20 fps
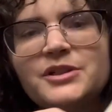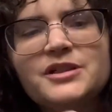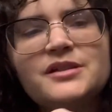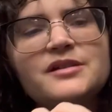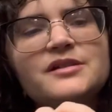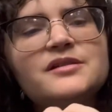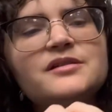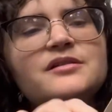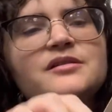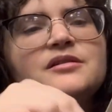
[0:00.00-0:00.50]
it
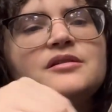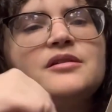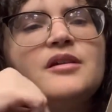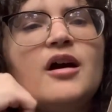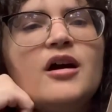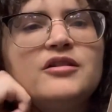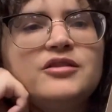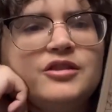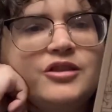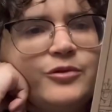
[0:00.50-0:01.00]
is
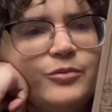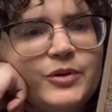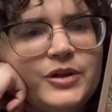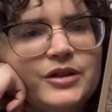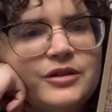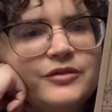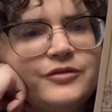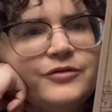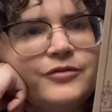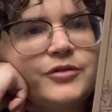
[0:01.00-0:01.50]
not the
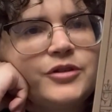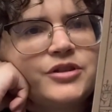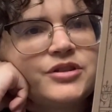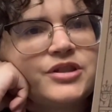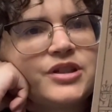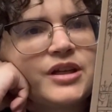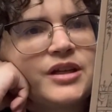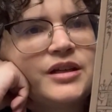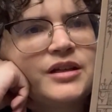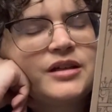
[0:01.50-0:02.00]
Wheel of
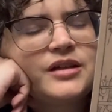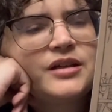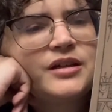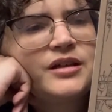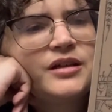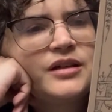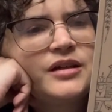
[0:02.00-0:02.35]
Fortune.